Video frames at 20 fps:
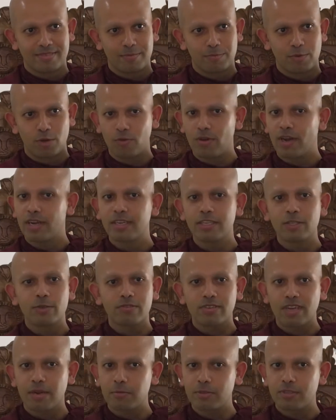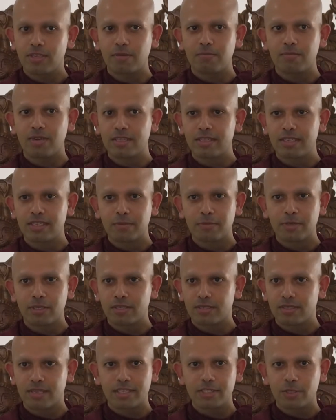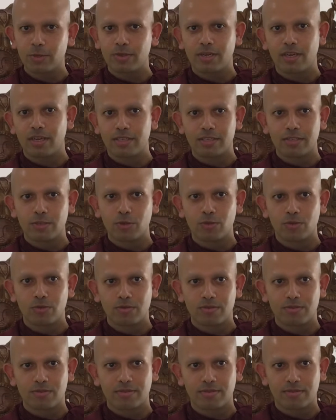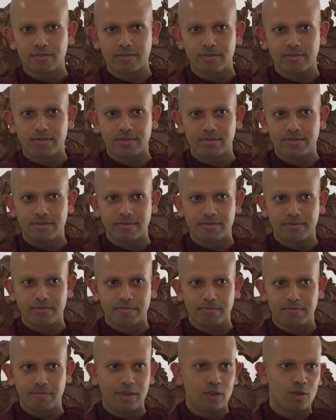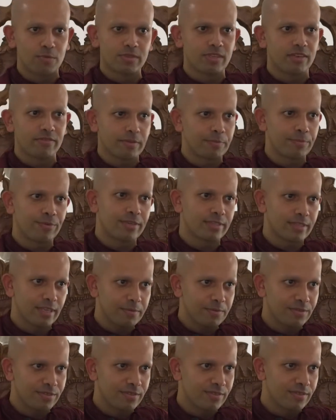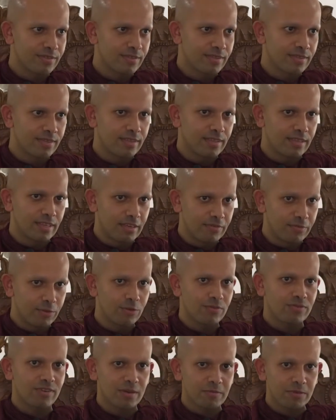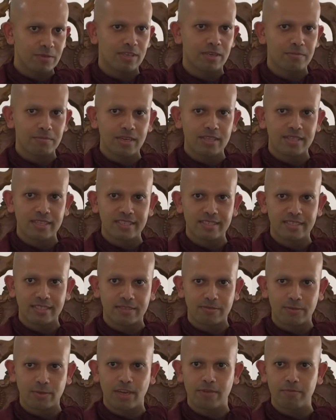Provided you've come to Sammaditthi, because that you can't do by observing precepts. If you have come to Sammaditthi, if you